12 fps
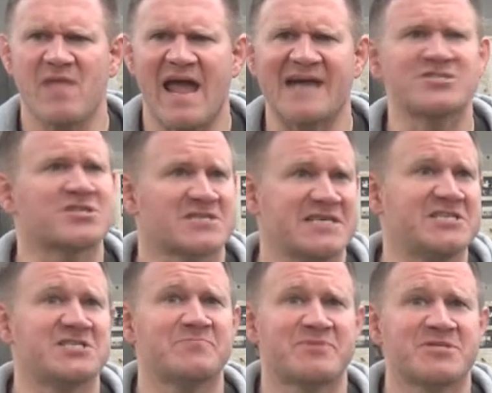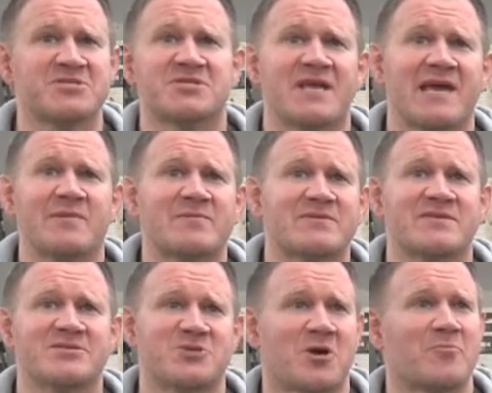adjunct teaching position came up to
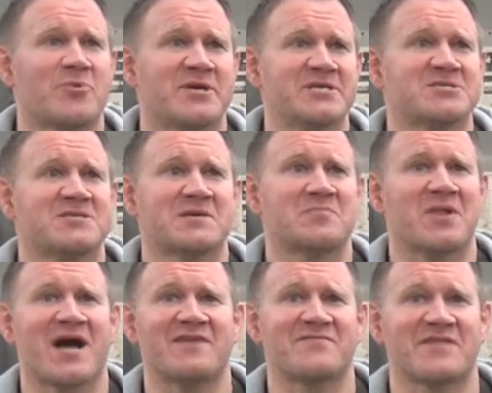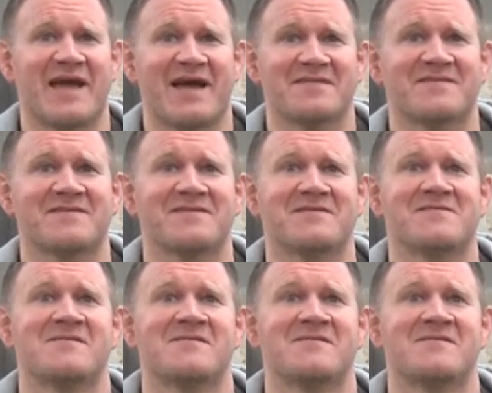teach art preach, and I applied for that, and